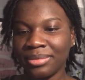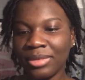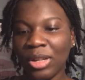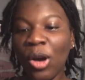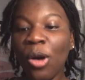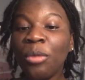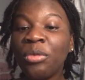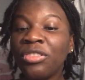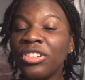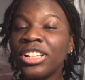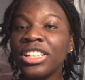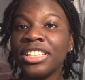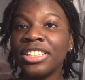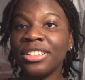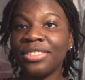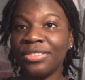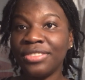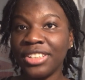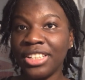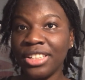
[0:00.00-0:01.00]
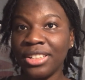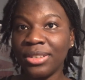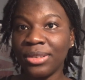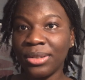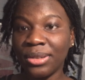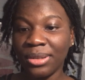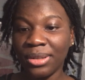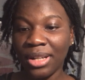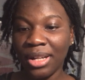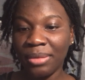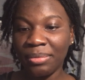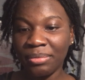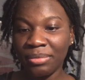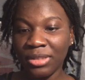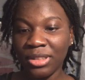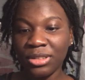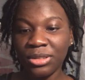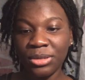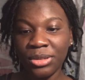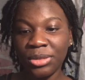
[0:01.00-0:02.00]
Hopefully the video,
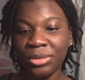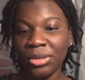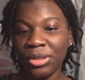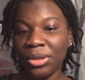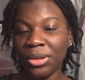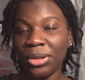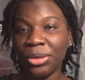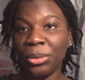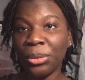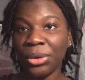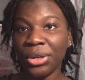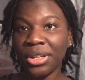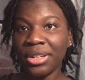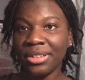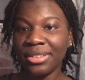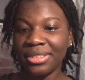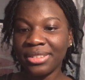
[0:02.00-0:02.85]
the screen record works.